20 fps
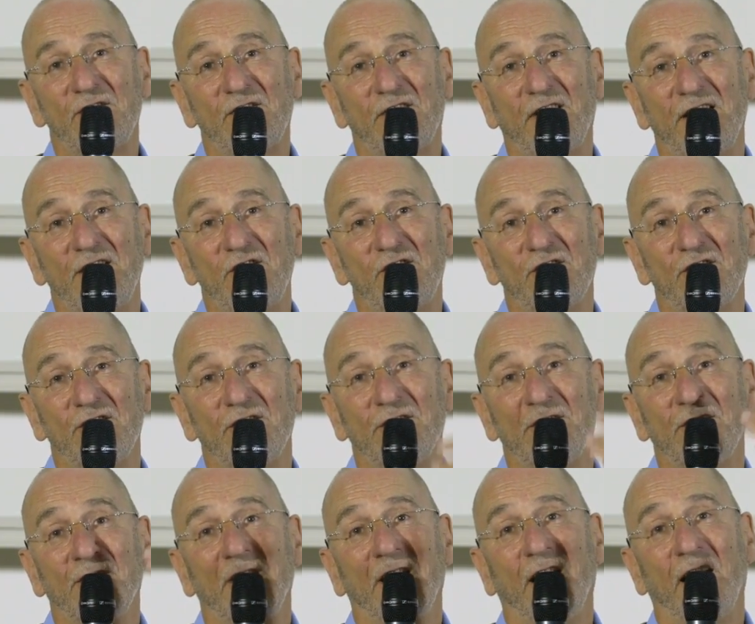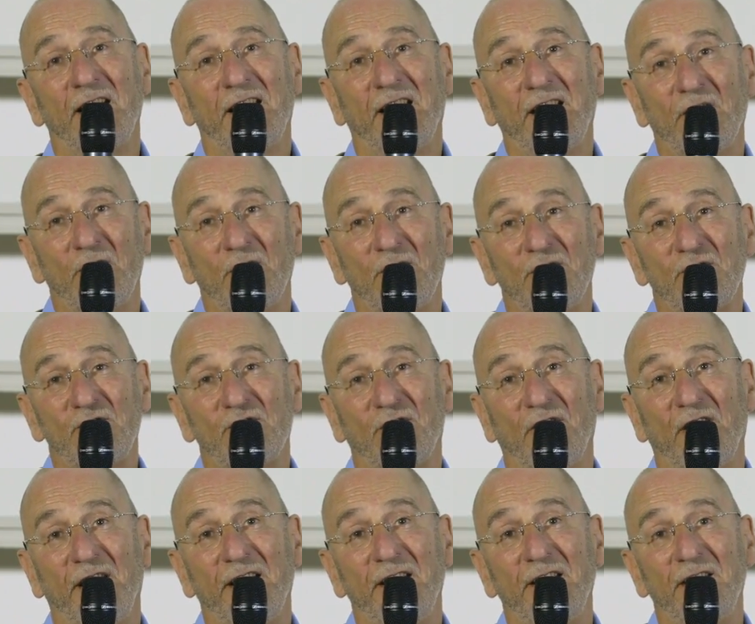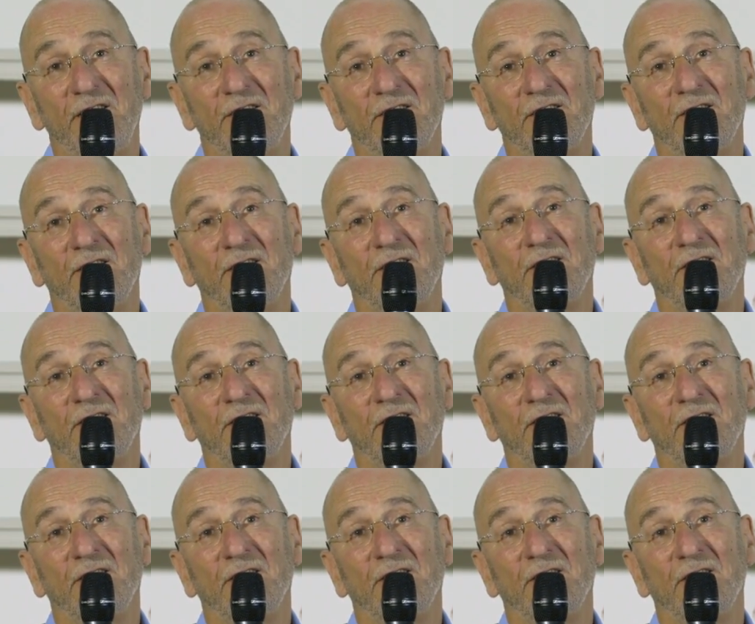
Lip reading: station, I get on a train,